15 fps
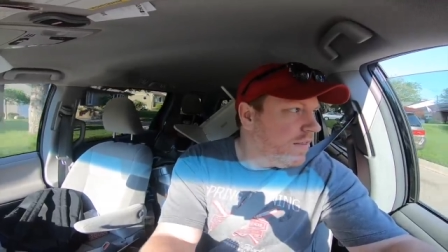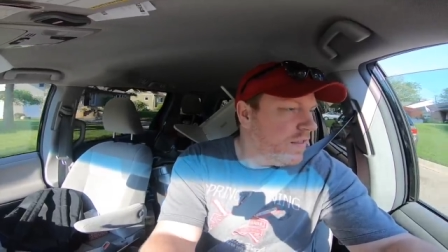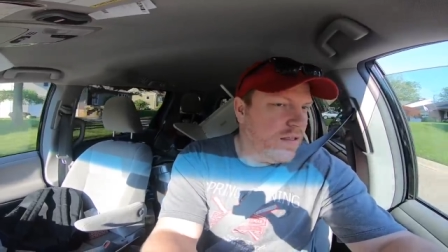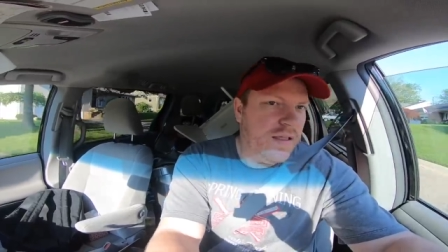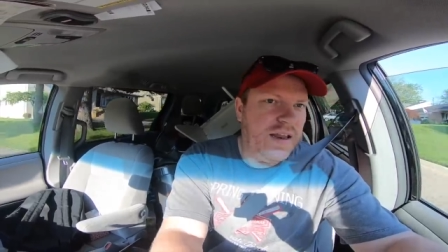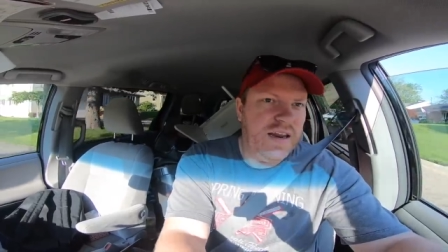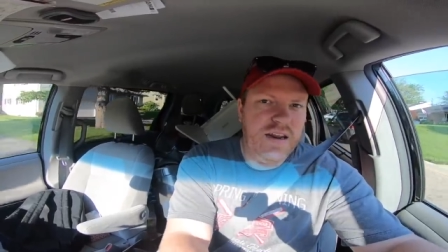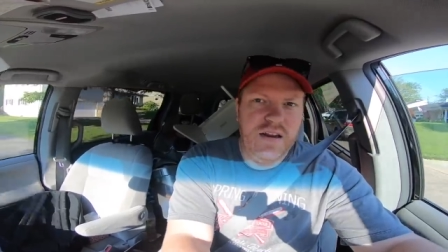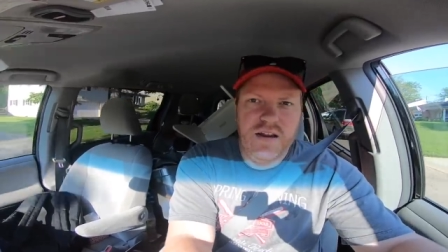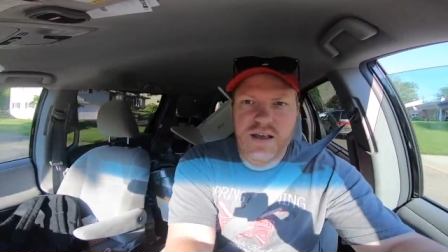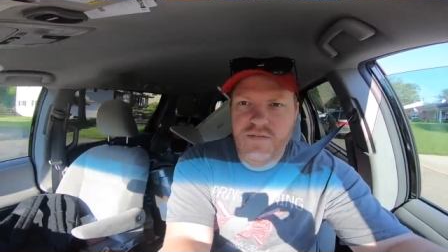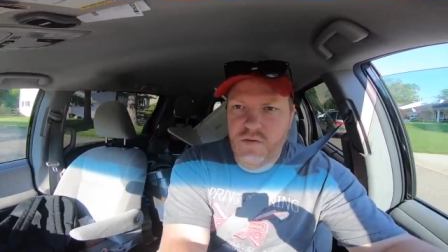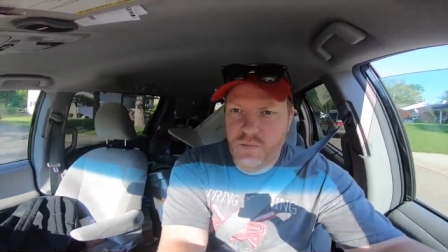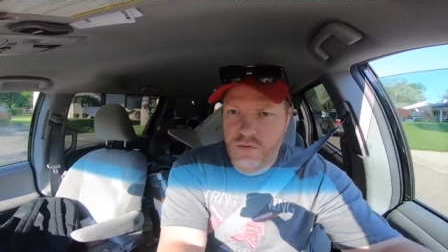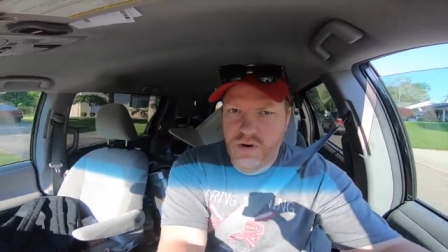The lady didn't
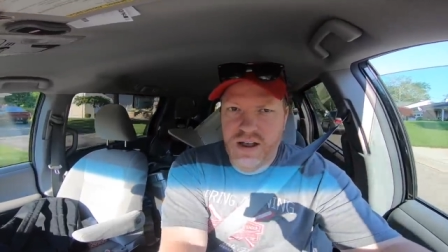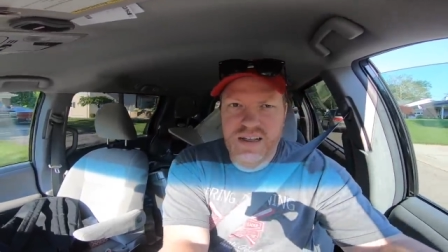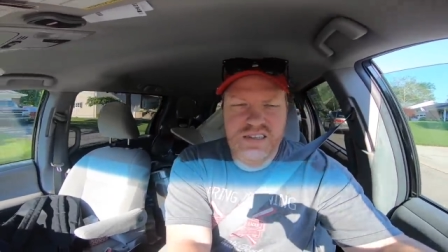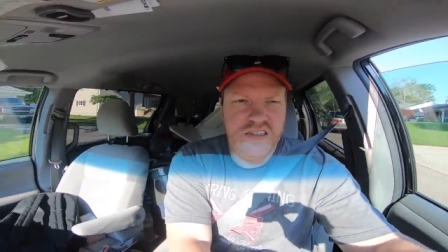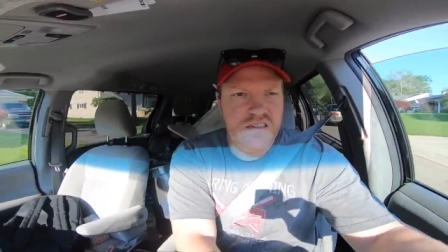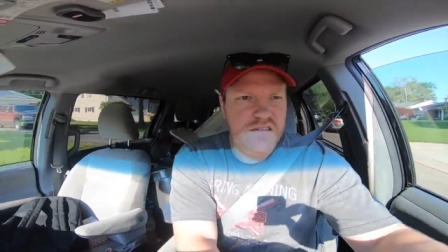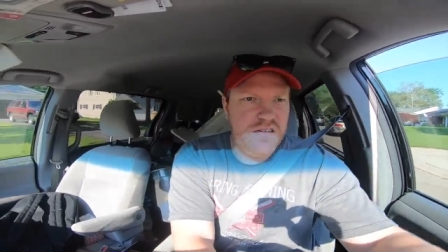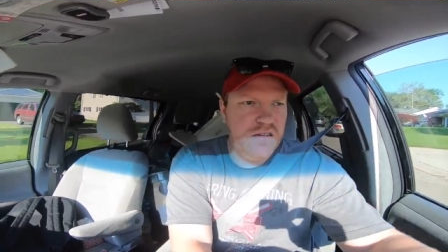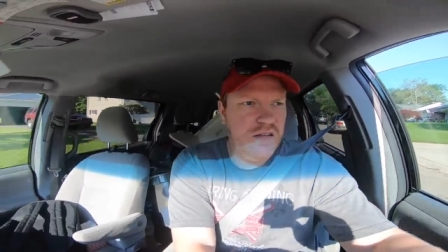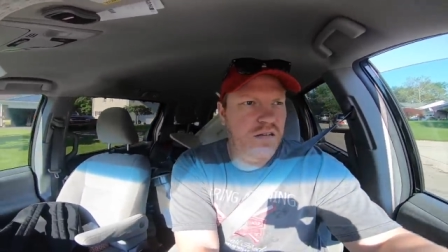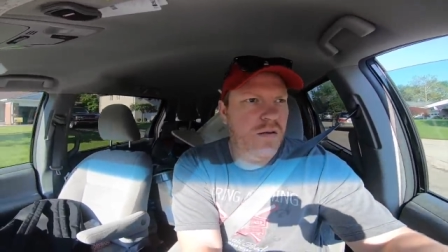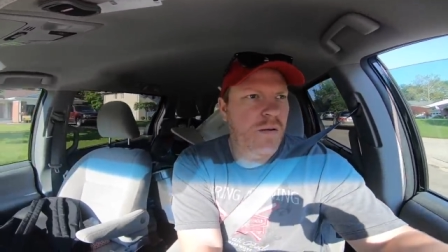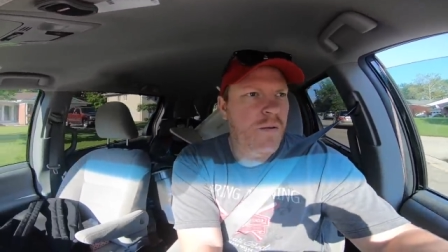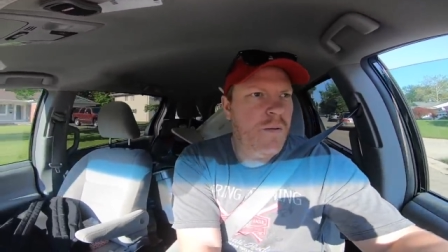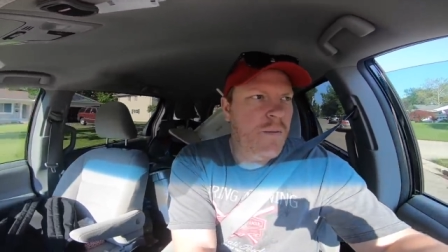have it priced
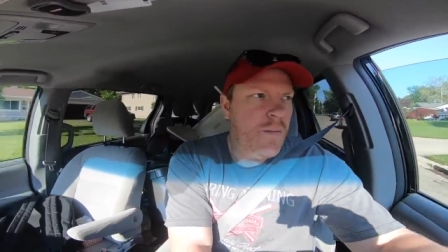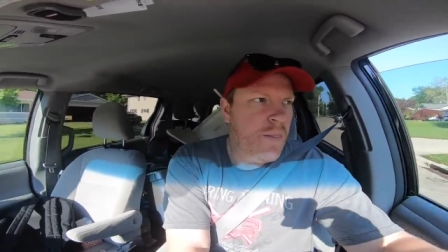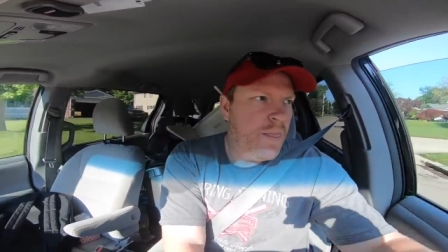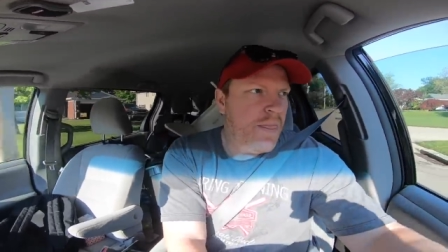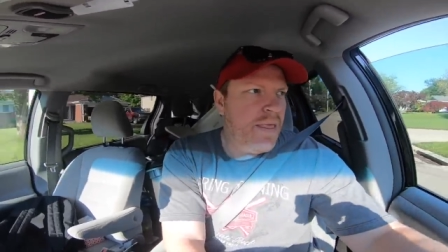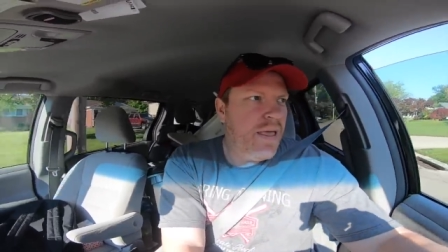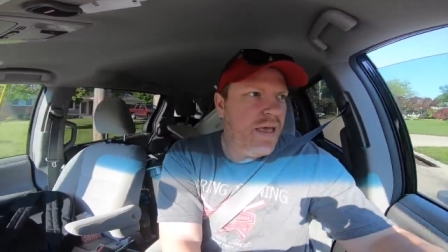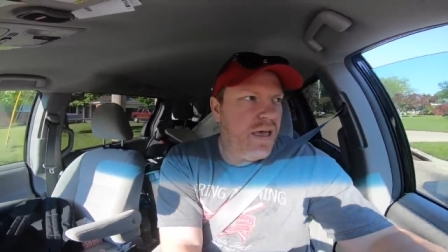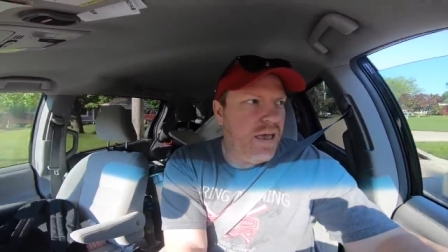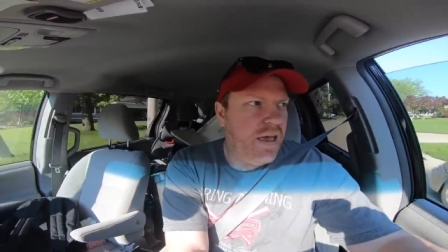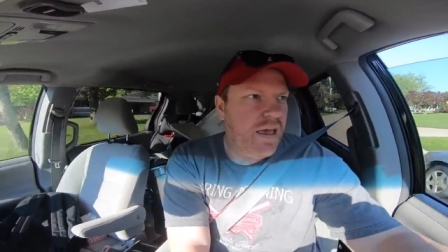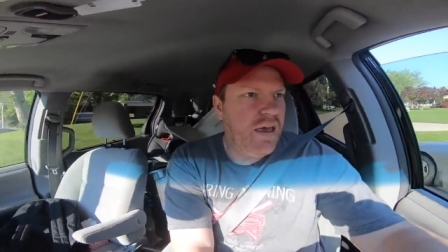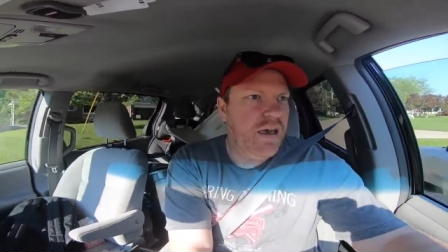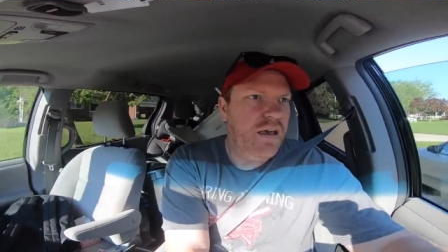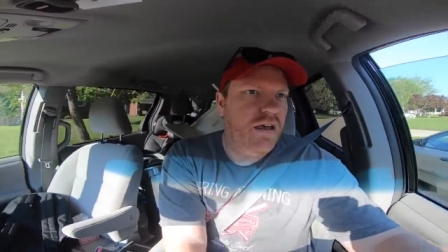
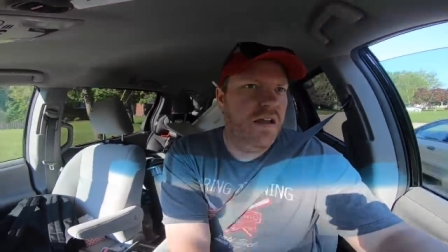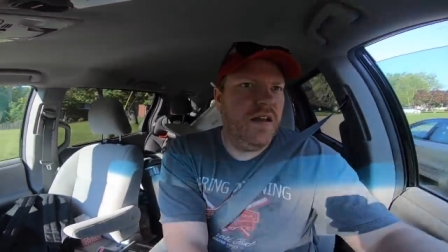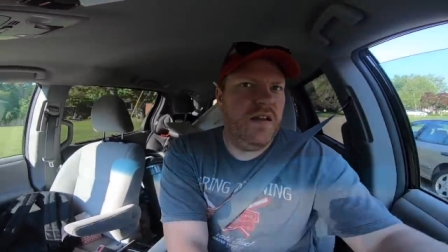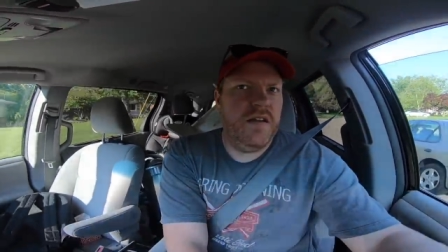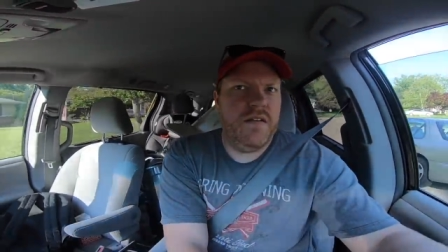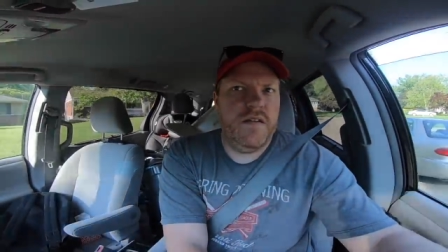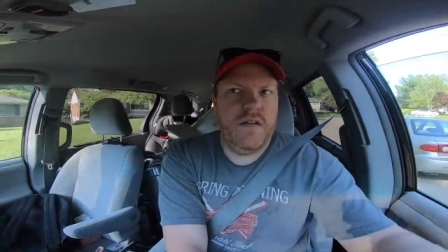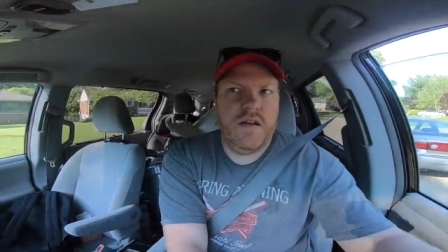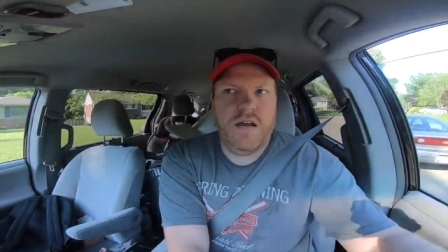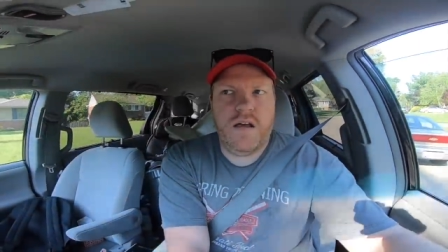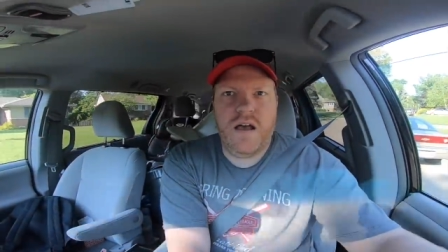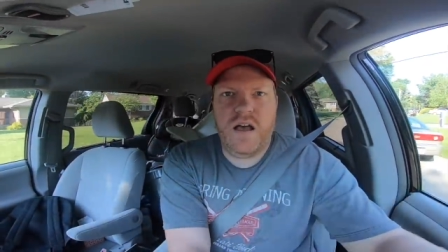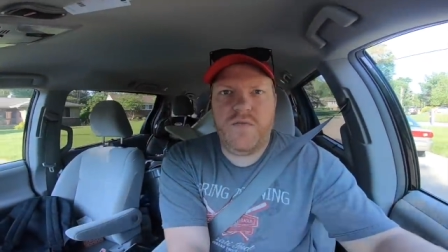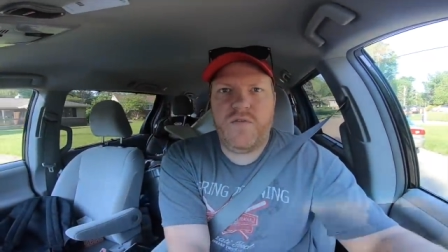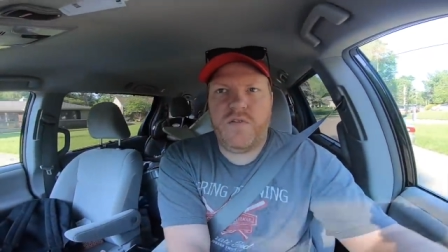and
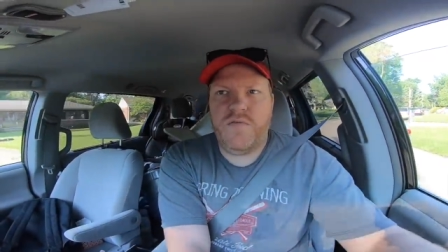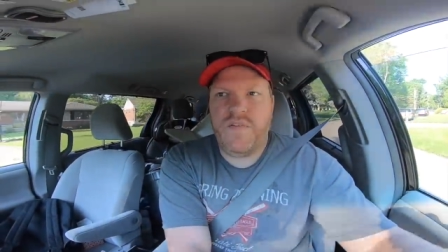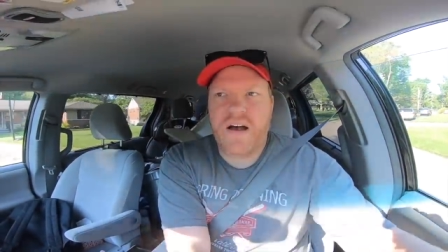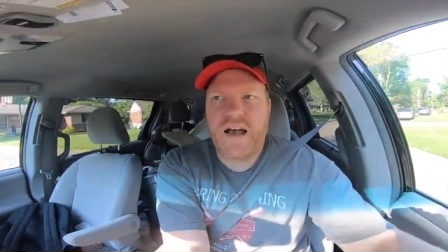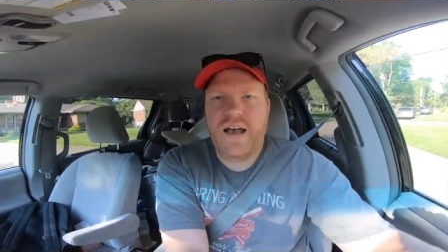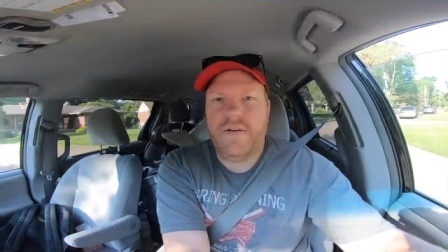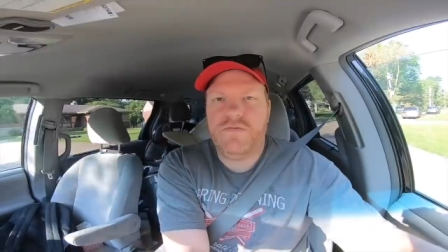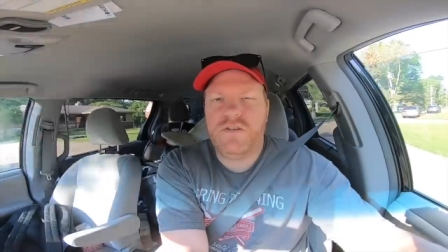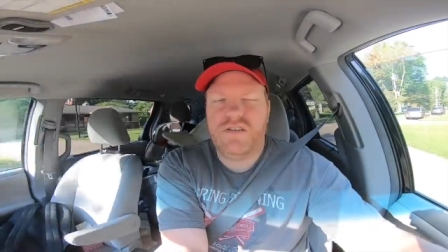offered five.